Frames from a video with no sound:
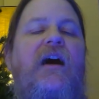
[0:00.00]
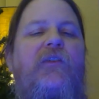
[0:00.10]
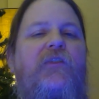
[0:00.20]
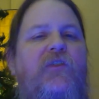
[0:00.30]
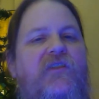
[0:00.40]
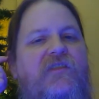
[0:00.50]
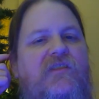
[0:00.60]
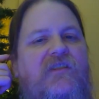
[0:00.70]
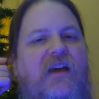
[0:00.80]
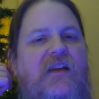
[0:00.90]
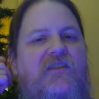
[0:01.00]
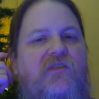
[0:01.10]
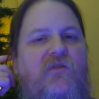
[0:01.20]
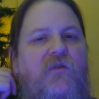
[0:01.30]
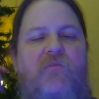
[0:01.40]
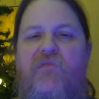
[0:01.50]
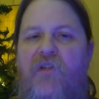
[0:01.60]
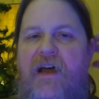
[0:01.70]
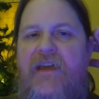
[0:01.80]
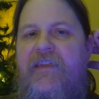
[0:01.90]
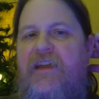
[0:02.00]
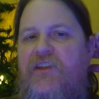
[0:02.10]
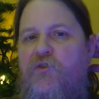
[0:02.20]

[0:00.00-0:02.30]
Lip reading: So this is not to imply that